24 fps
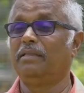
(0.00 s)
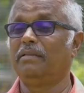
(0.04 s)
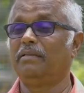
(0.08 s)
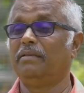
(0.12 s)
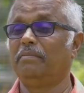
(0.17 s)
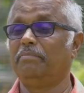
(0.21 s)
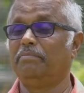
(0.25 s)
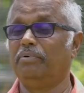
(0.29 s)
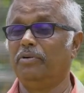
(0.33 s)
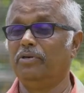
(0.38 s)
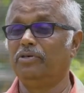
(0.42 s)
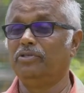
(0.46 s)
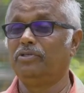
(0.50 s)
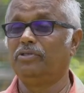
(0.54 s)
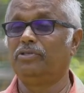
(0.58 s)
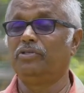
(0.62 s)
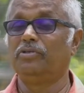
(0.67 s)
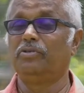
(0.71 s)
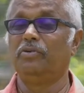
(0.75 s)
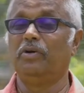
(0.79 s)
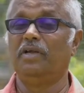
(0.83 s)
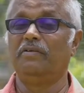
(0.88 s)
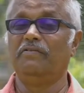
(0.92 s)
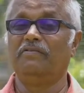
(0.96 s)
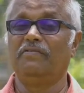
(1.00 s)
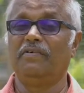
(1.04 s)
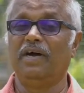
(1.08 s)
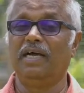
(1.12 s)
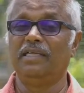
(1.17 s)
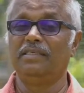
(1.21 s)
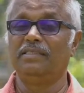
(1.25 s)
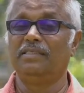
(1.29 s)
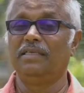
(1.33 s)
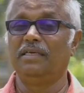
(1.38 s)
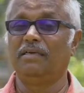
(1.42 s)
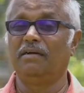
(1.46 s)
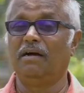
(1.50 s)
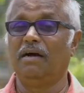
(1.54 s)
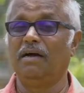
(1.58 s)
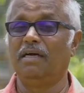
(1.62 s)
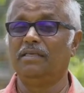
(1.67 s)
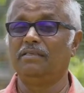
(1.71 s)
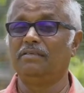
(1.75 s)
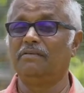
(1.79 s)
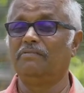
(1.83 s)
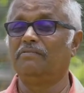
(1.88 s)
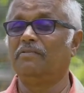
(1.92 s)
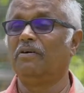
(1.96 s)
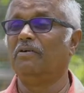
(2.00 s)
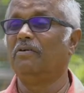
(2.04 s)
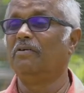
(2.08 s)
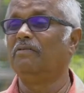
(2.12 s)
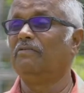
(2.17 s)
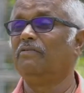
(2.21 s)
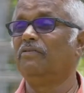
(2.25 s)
to push, to advance the cause of our